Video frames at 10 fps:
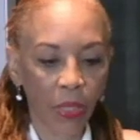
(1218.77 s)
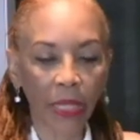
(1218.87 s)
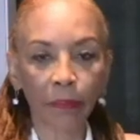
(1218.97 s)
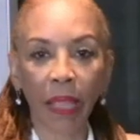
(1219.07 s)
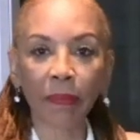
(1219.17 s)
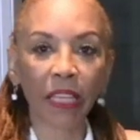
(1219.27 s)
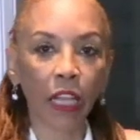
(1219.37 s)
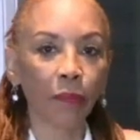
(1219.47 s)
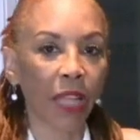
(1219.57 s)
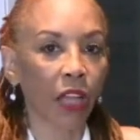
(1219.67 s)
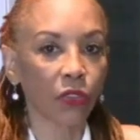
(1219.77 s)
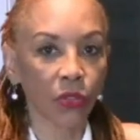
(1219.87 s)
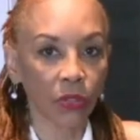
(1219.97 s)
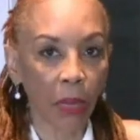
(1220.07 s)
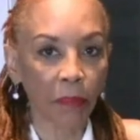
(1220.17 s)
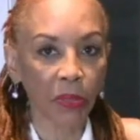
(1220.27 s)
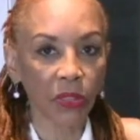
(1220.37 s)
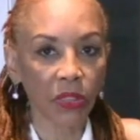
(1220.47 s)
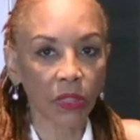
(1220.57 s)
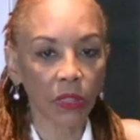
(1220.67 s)
When it maybe come down to
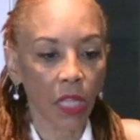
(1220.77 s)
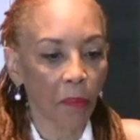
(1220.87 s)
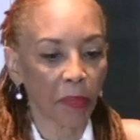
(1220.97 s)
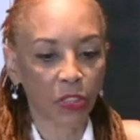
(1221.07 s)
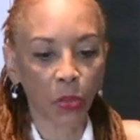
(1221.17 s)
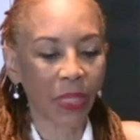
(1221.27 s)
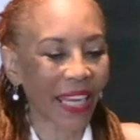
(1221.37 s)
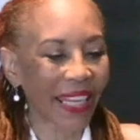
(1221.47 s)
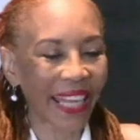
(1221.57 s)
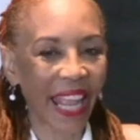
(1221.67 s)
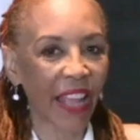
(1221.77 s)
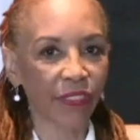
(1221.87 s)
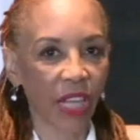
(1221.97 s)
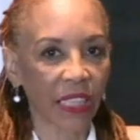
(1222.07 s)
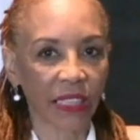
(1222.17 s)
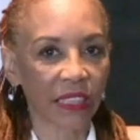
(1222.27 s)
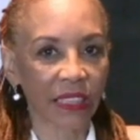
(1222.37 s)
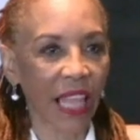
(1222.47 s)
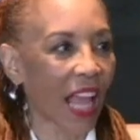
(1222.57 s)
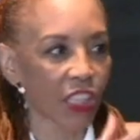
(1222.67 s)
numbers, but you can't have none of this
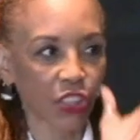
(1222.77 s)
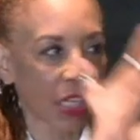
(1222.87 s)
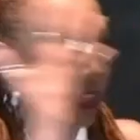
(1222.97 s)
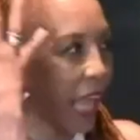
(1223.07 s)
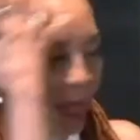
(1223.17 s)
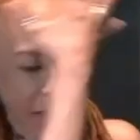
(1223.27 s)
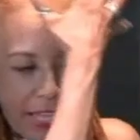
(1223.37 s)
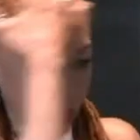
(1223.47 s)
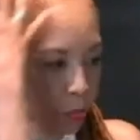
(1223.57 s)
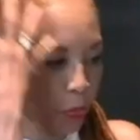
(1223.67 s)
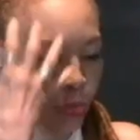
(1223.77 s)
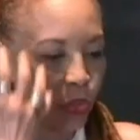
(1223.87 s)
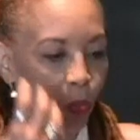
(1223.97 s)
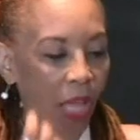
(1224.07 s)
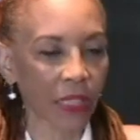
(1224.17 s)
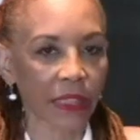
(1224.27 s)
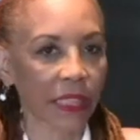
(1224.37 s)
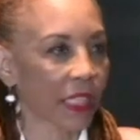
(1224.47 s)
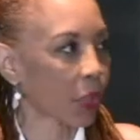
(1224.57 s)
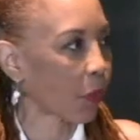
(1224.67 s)
knowledge and not have
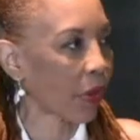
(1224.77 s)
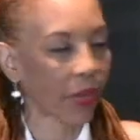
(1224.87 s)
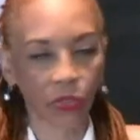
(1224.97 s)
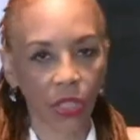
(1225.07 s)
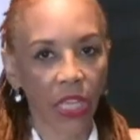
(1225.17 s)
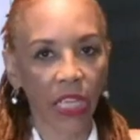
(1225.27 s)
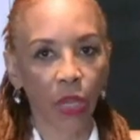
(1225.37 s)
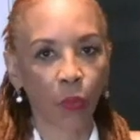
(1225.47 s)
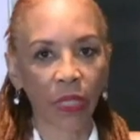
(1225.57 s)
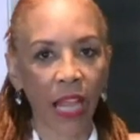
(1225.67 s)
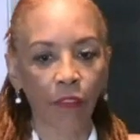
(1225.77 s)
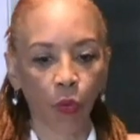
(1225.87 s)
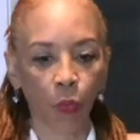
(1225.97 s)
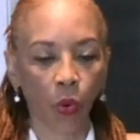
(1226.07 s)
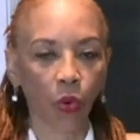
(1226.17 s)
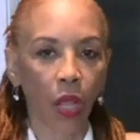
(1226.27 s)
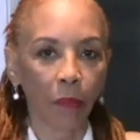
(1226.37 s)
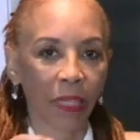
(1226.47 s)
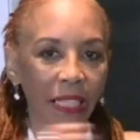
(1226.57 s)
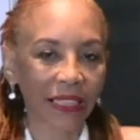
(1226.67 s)
spirituality anywhere else. It would never work
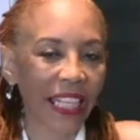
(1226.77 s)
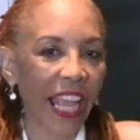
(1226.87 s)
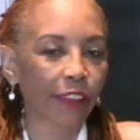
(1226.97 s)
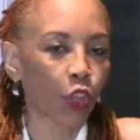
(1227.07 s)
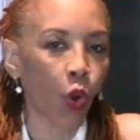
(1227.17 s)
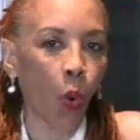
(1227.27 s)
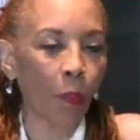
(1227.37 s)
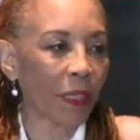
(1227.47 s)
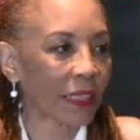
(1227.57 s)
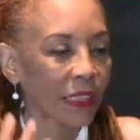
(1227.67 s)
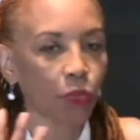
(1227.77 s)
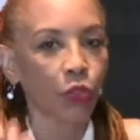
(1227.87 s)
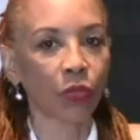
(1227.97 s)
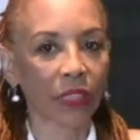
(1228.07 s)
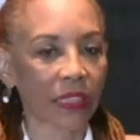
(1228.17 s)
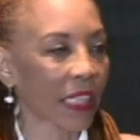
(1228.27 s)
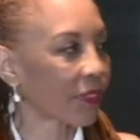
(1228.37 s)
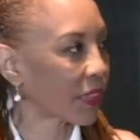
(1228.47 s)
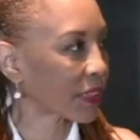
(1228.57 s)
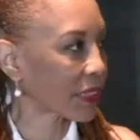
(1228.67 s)
because he had to open himself to
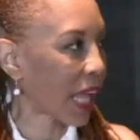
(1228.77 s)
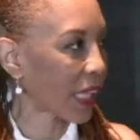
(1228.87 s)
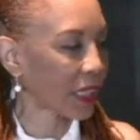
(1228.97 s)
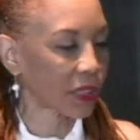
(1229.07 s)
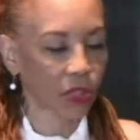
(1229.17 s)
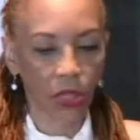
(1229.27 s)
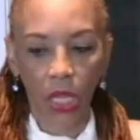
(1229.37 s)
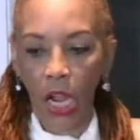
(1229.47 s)
receive this knowledge.